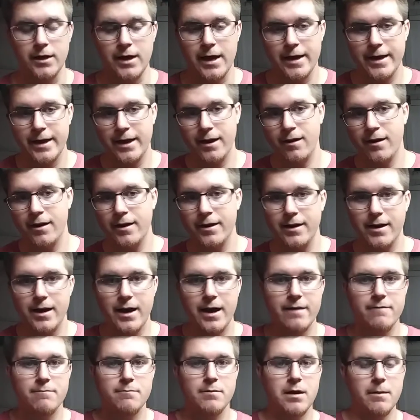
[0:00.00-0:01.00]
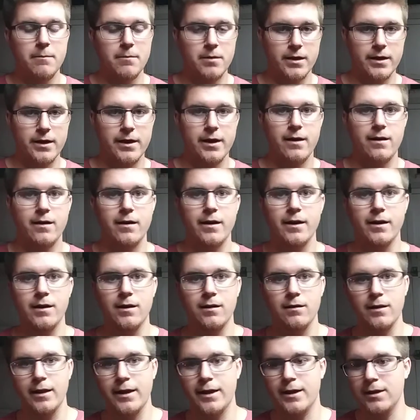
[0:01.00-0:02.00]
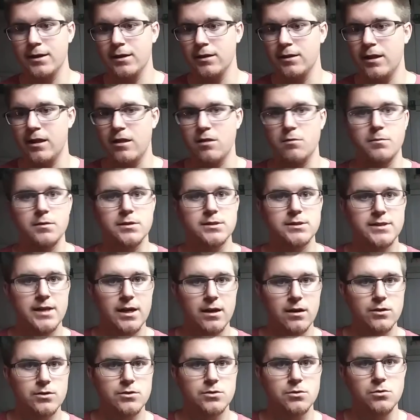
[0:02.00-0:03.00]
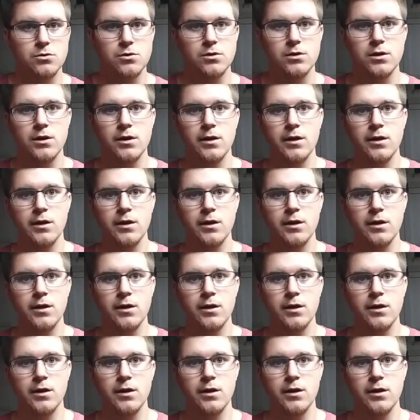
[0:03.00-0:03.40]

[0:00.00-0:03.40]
I carry a knife, but I'm going to carry a, like a Leatherman tool